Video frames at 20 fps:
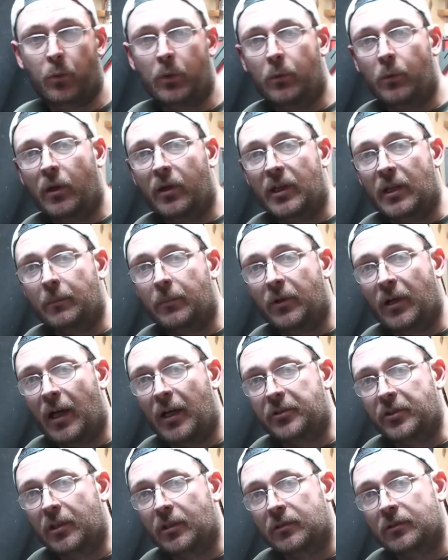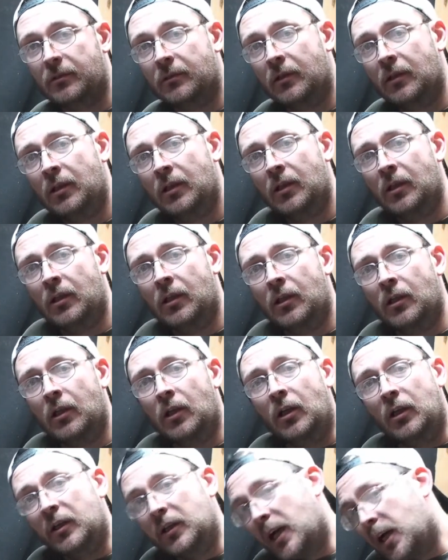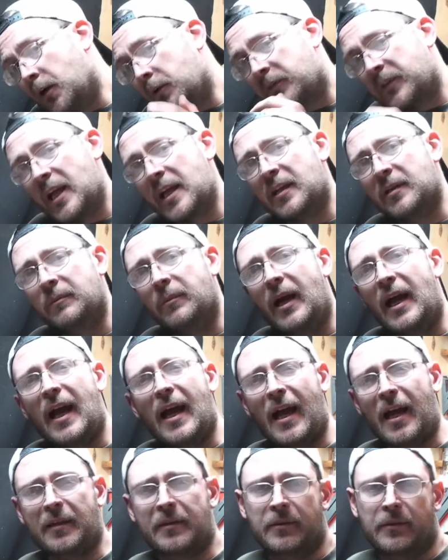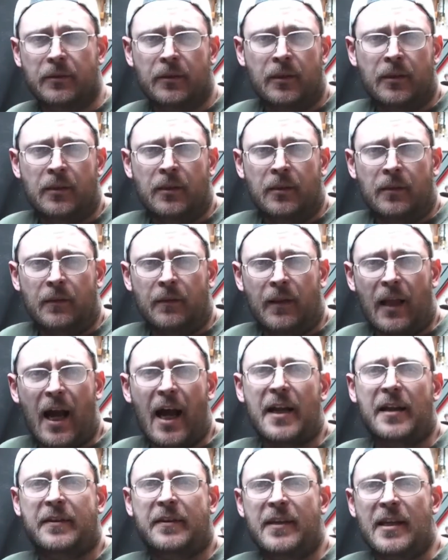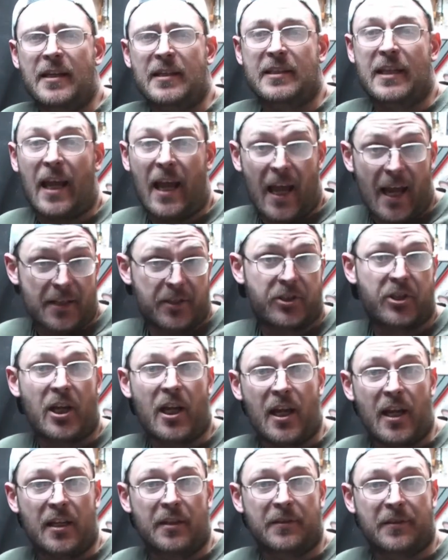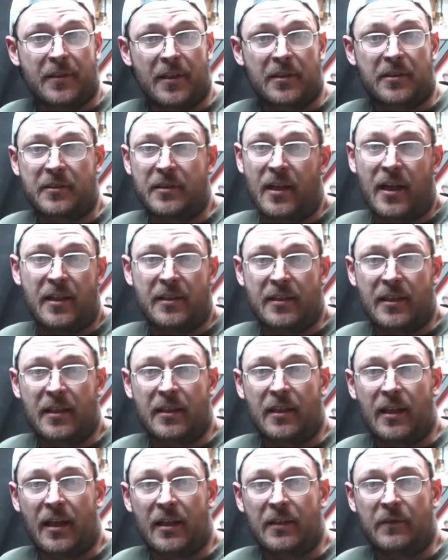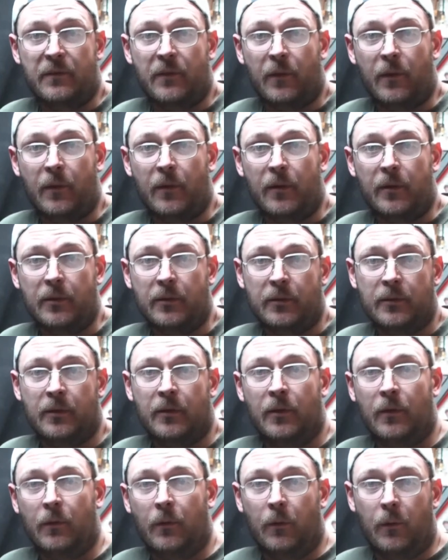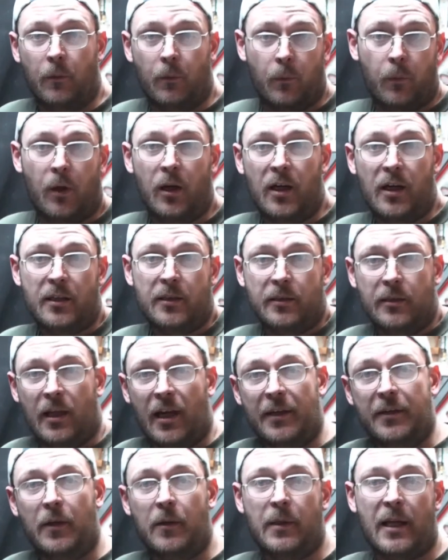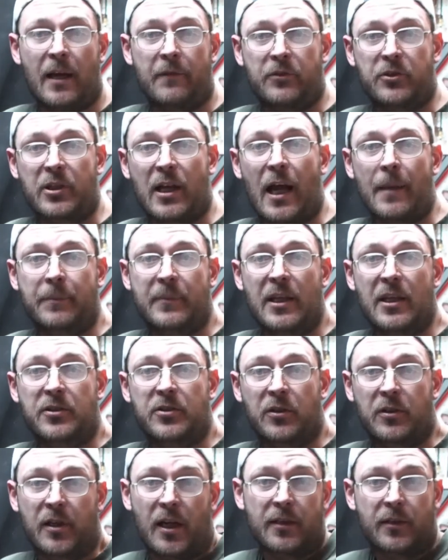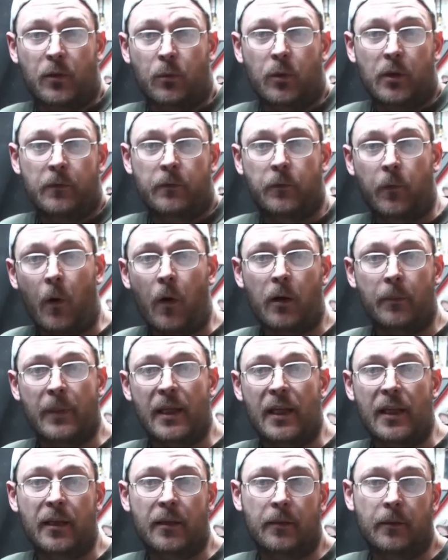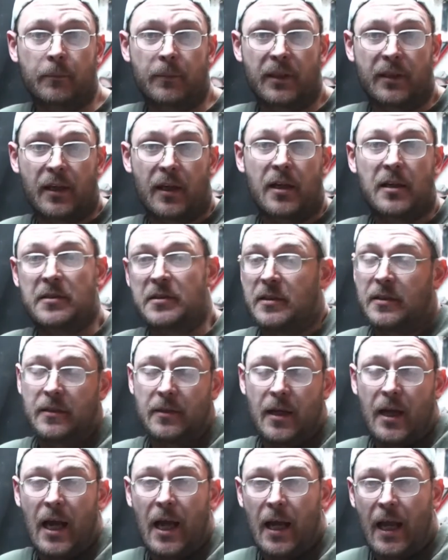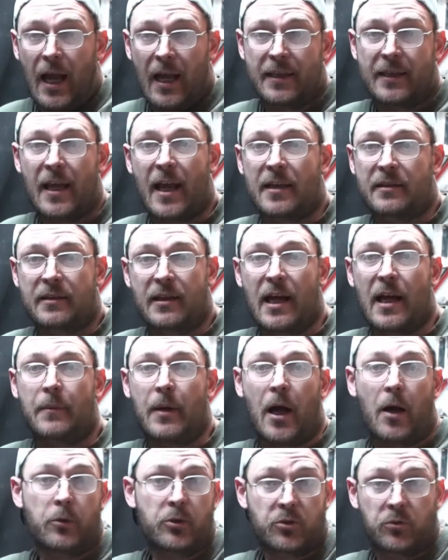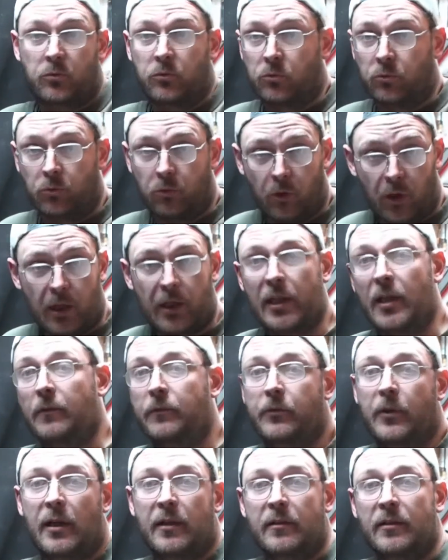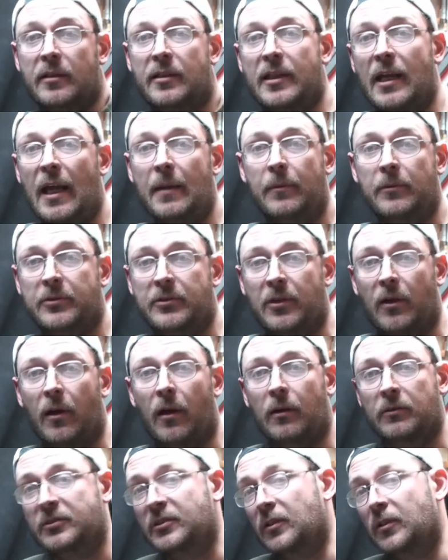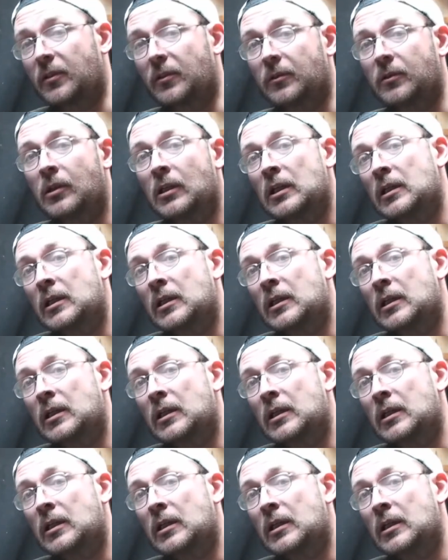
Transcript: woodworking project. You know, thinking back, a lot of things had changed since 1994. One, I don't have a shop teacher cut the wood for me, because at that time I was really afraid of the table saw, so